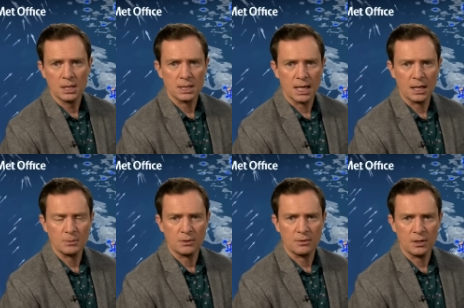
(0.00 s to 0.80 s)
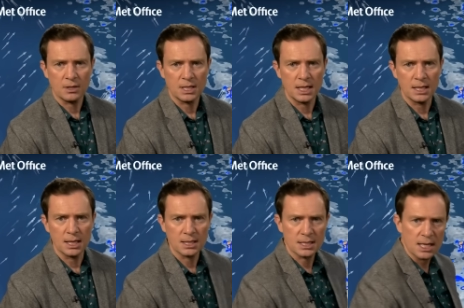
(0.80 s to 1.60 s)
to get up to
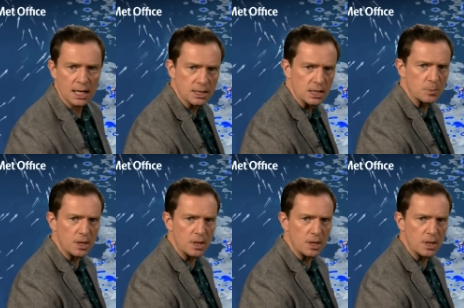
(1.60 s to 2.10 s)
thirteen Celsius.